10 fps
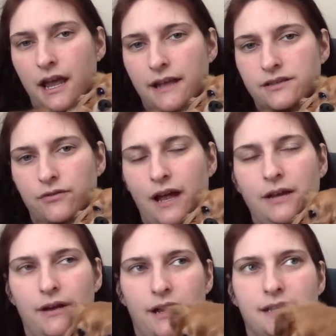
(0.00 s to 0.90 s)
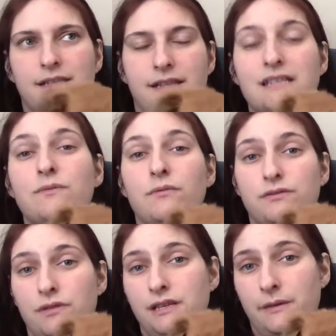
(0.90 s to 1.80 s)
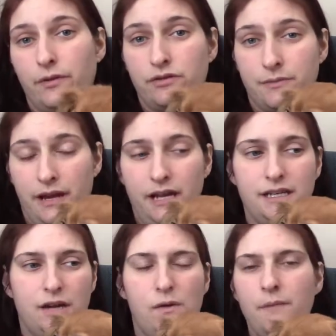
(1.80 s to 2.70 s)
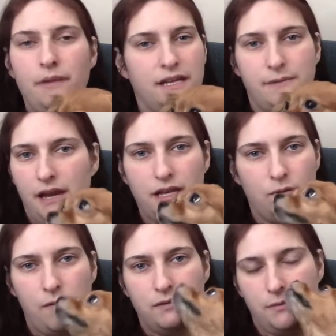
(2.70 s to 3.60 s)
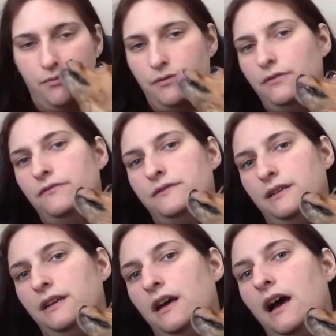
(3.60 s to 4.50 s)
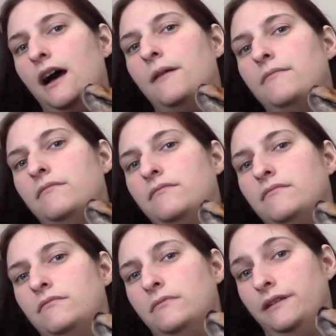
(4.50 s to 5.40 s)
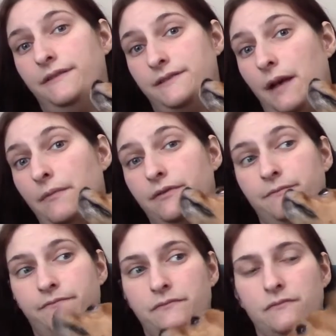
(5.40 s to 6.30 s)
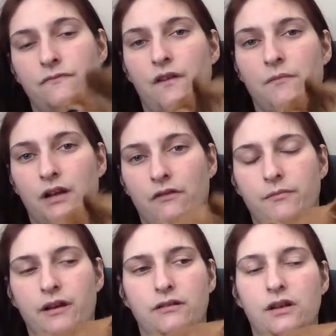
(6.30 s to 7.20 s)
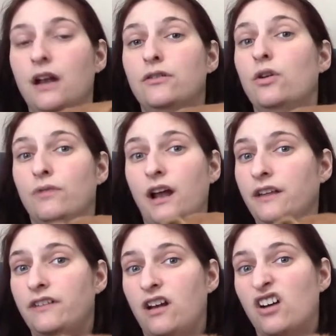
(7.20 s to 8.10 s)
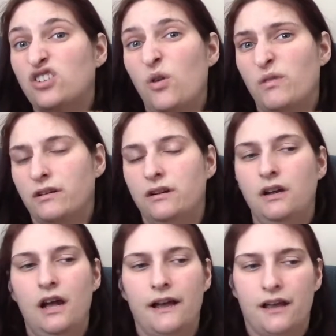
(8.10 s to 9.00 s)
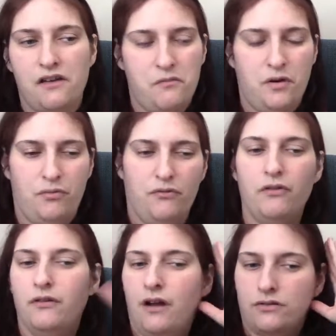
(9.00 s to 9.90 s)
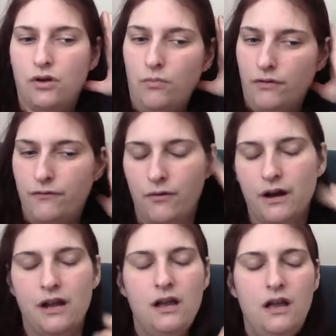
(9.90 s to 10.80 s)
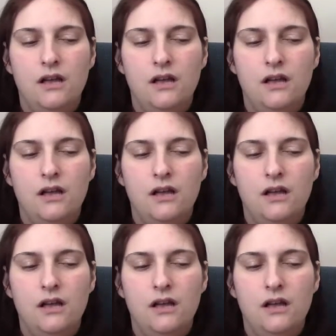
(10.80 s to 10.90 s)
And so anyway, this one was really similar to my India one because my India one was approved in the summer from the government. Not even October. I got government approval in October for it.